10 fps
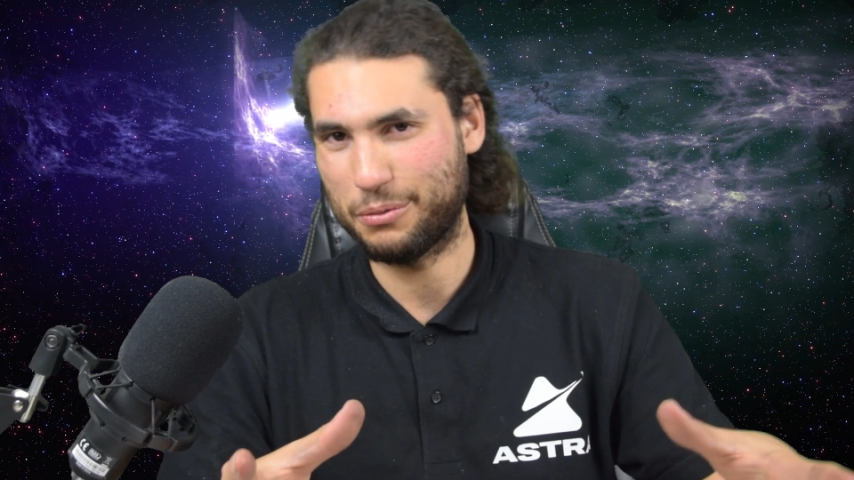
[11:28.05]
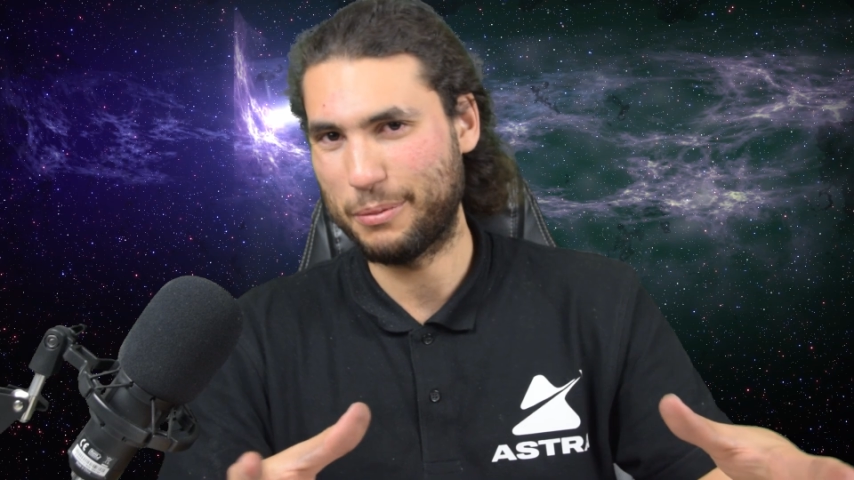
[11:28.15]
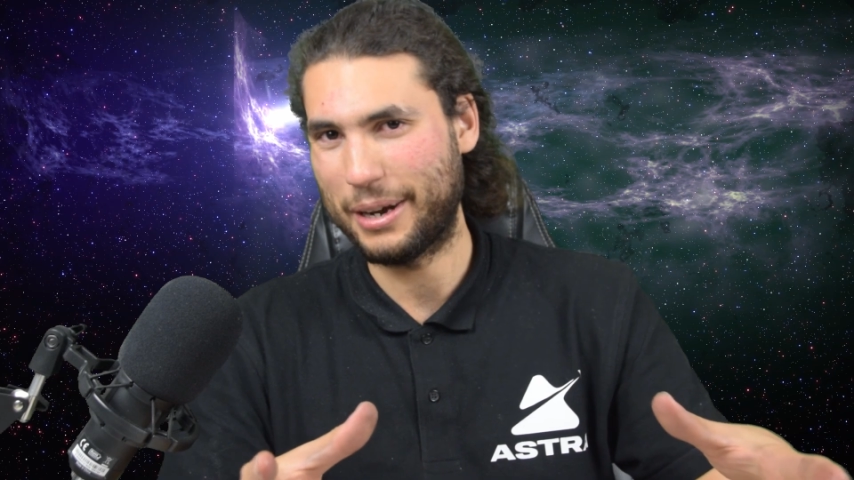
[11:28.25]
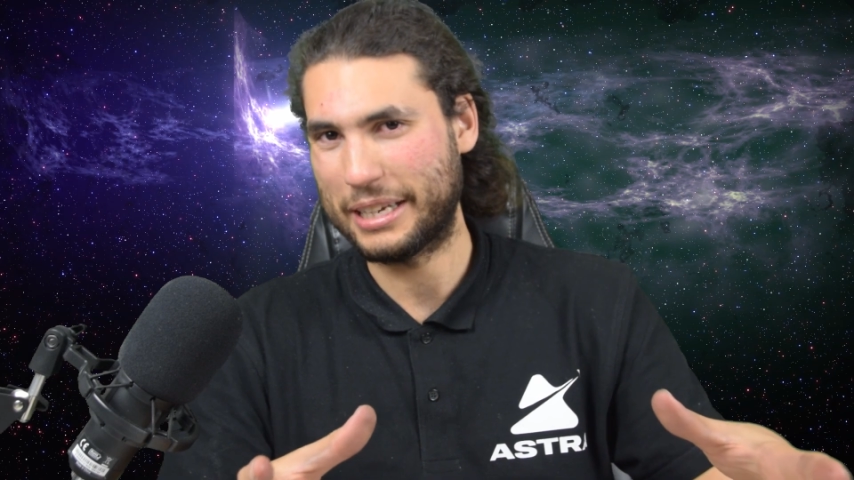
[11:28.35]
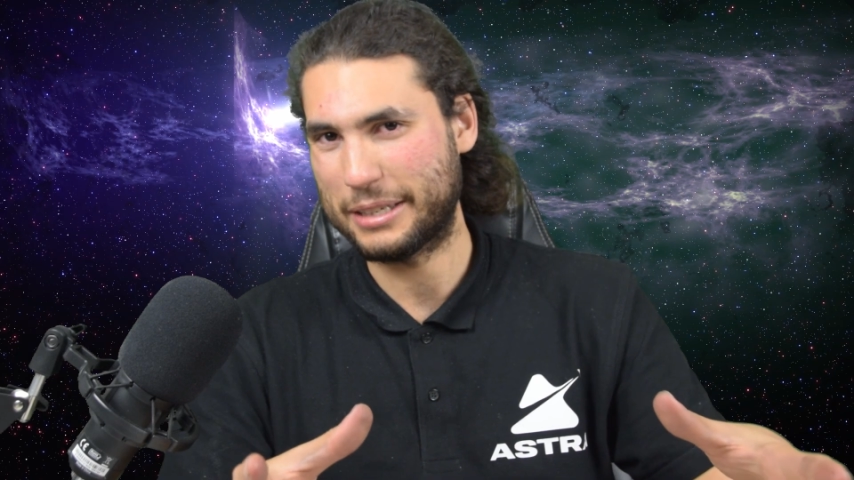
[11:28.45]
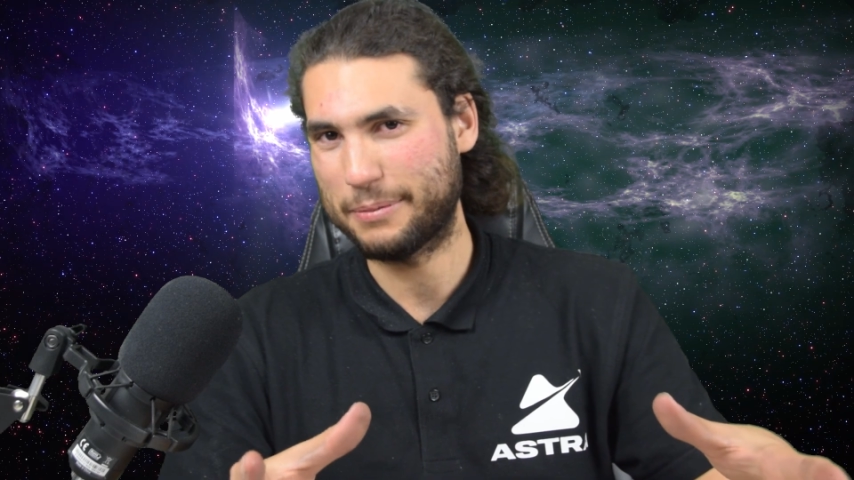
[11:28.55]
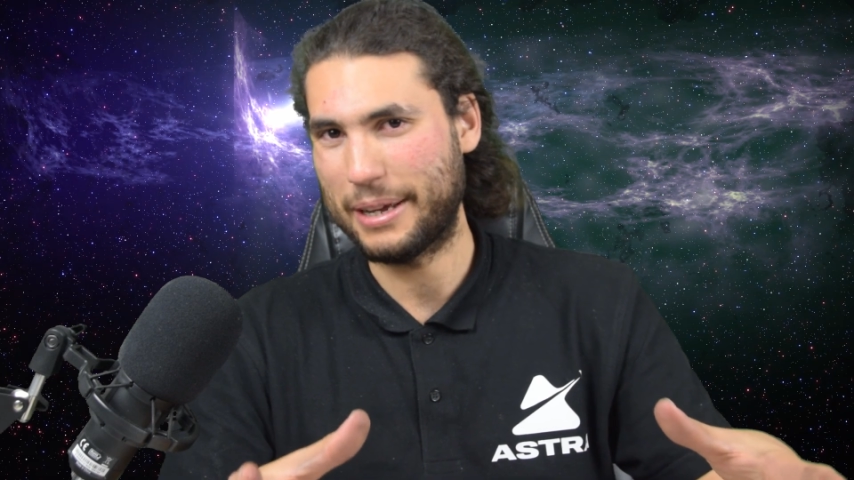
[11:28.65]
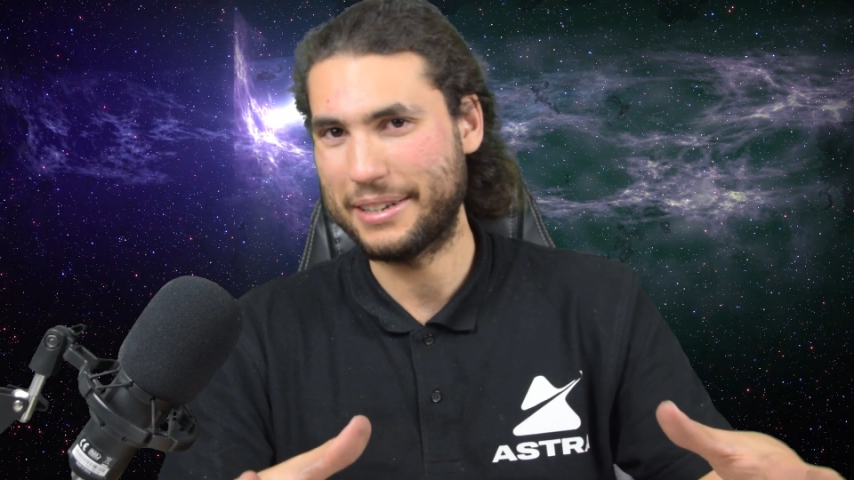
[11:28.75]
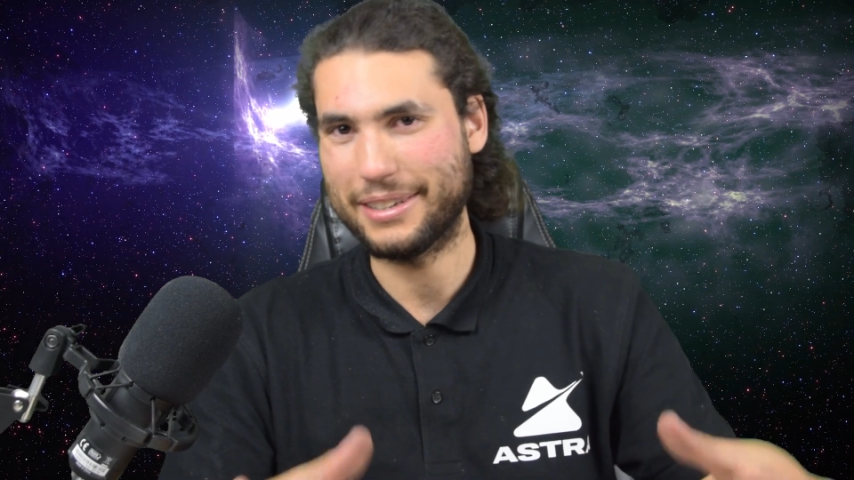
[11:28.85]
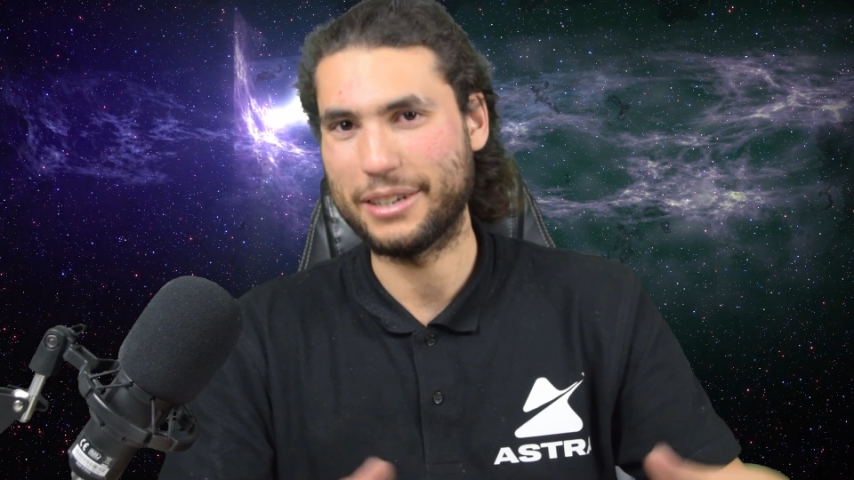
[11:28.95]
we might
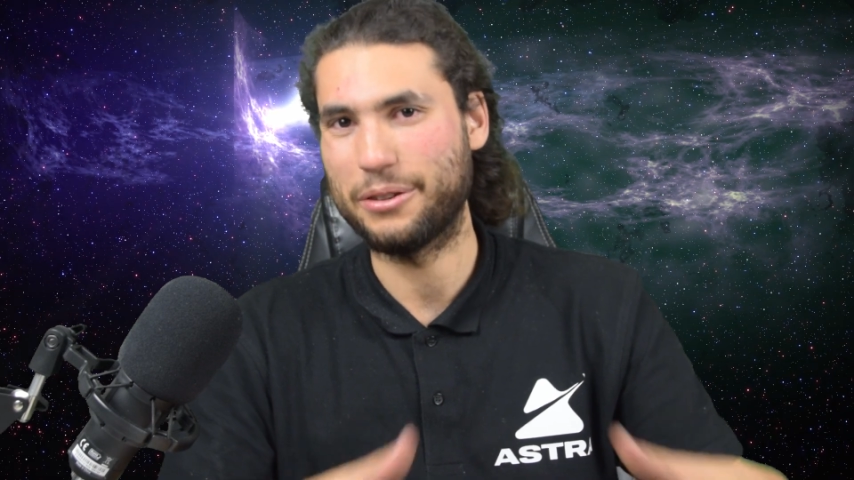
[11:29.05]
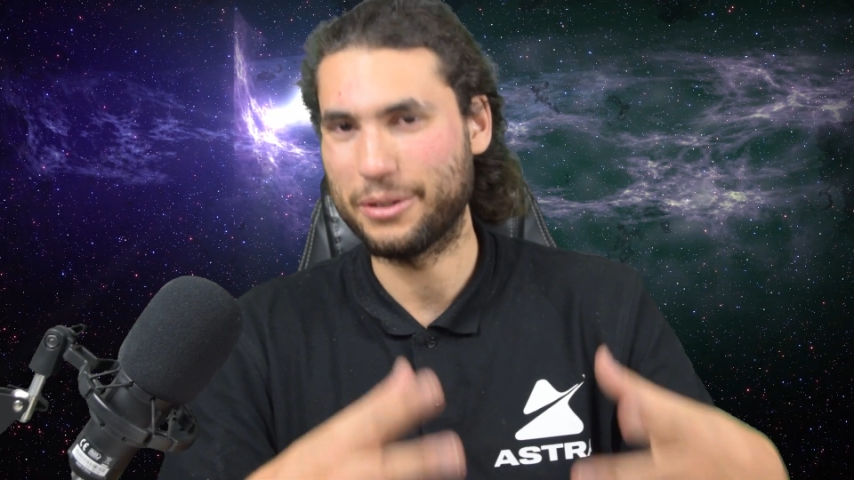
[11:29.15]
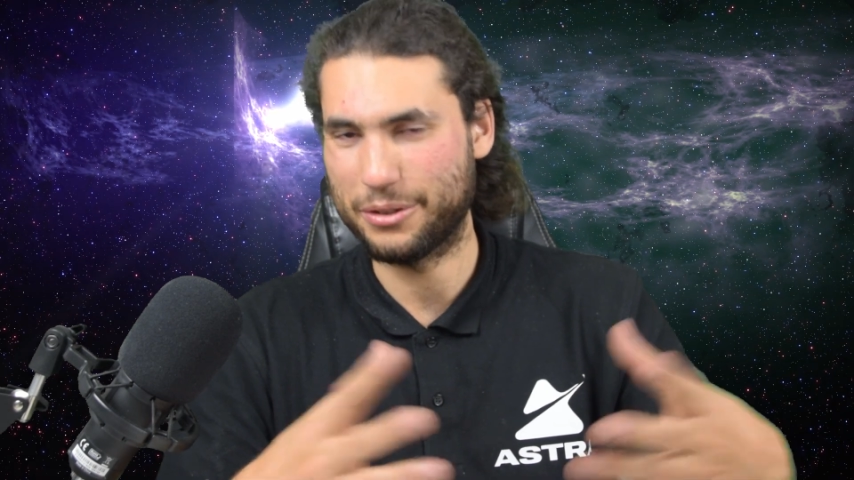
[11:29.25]
expend in order